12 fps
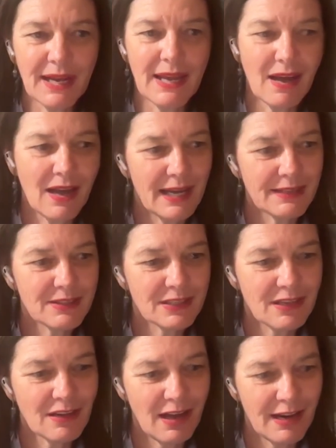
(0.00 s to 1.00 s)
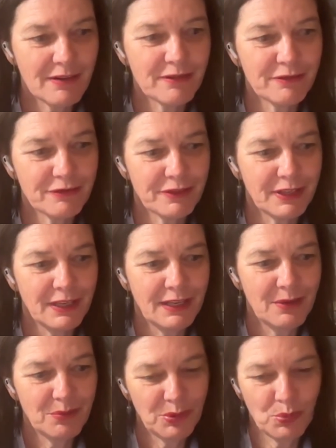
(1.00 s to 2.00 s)
AI to kind of,
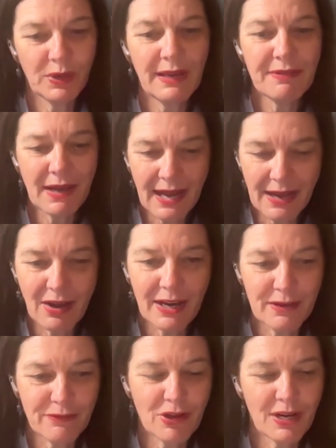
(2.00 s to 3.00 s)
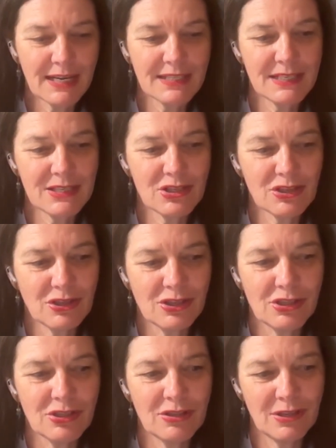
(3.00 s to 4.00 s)
with whatever AI you've got access
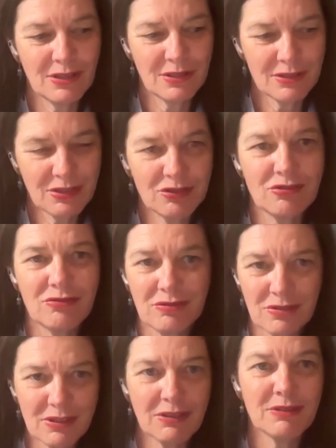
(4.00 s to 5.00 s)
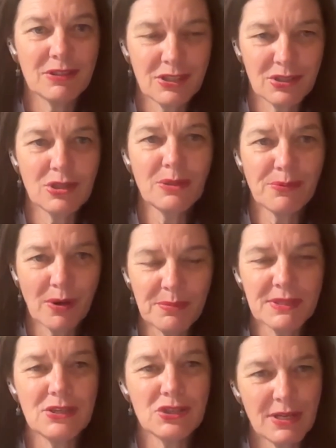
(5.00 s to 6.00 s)
to do the
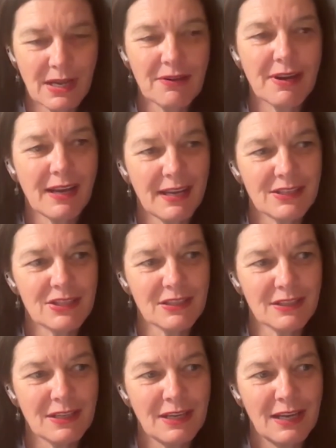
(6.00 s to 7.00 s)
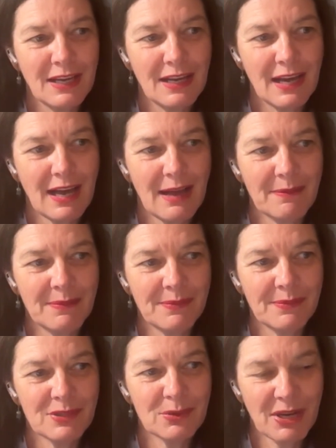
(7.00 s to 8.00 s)
prompt engineering and to
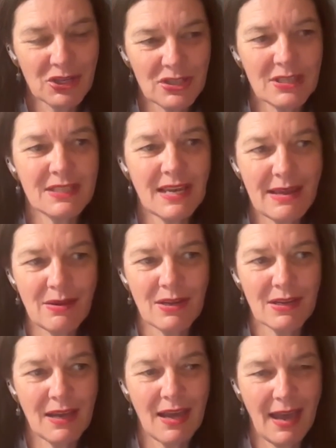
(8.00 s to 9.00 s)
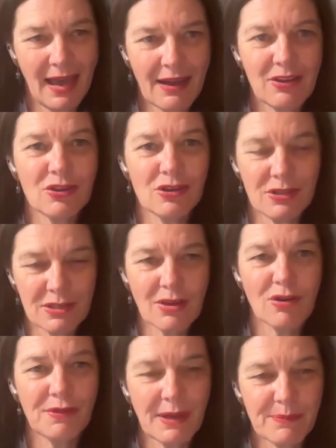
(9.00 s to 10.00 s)
actually see how you could
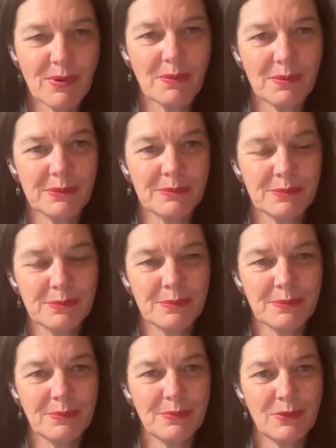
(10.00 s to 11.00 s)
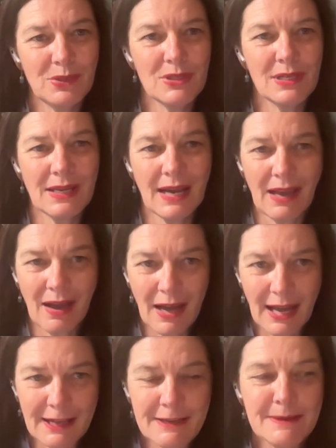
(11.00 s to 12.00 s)
solve that problem using
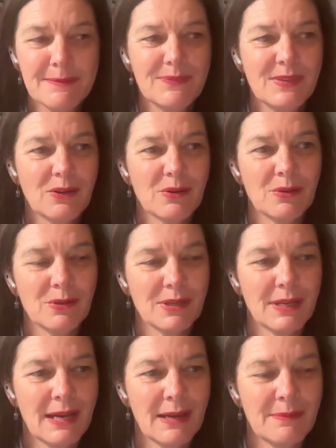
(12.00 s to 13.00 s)
AI, or